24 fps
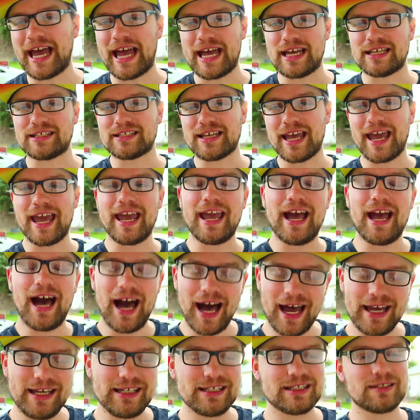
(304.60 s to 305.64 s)
as a
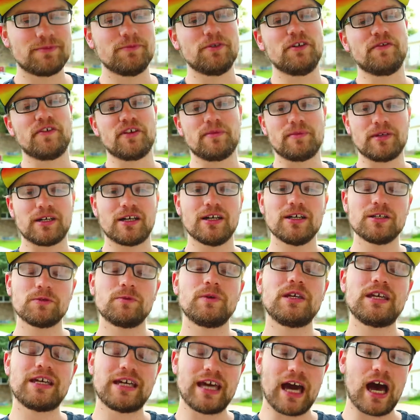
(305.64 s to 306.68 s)
heist movie, because
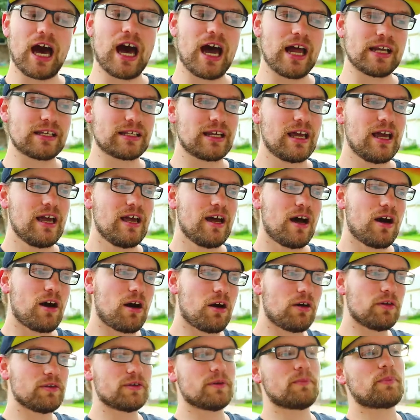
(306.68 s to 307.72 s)
we got
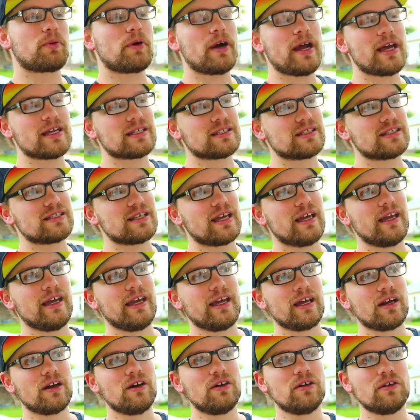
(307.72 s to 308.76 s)
all the press
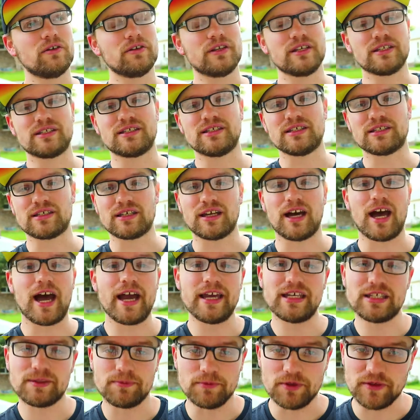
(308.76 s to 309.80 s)
saying, oh, this is a
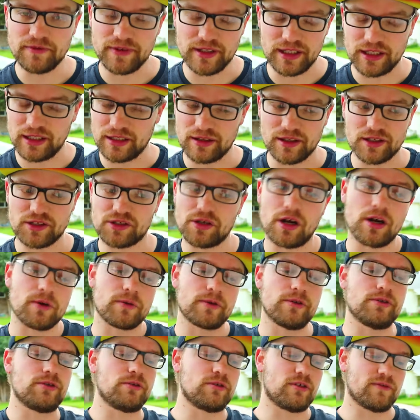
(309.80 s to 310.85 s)
heist movie in the Star
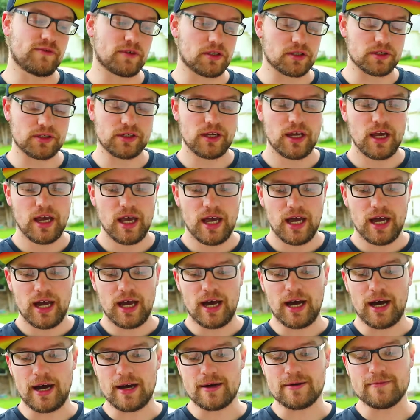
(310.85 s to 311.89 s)
Wars universe.
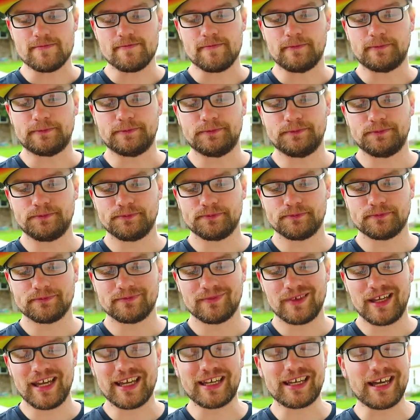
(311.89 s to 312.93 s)
Um,
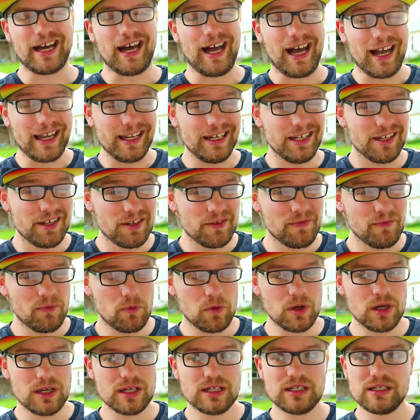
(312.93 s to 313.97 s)
it kind of
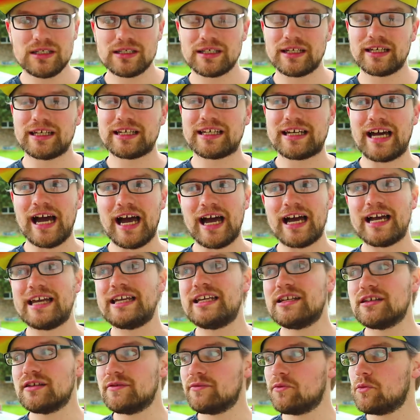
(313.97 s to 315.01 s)
was and it
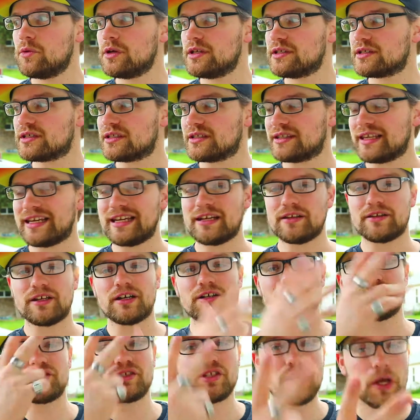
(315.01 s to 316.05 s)
kind of wasn't. They,
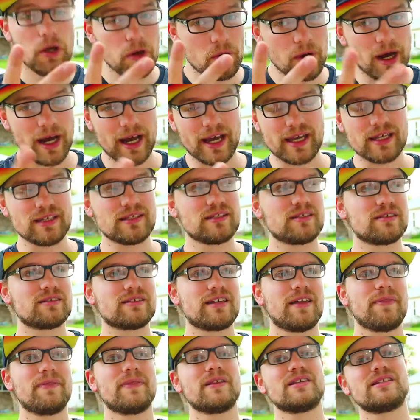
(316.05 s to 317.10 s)
there's two heists,
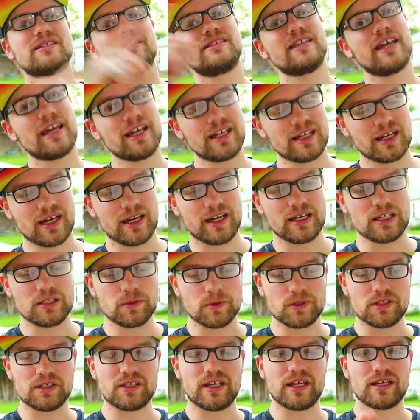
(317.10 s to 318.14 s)
and the second heist,
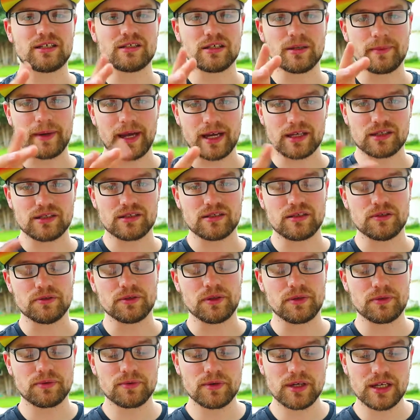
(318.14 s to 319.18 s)
which takes up acts two
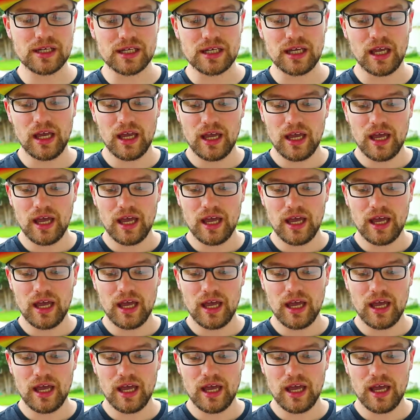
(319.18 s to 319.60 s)
and three,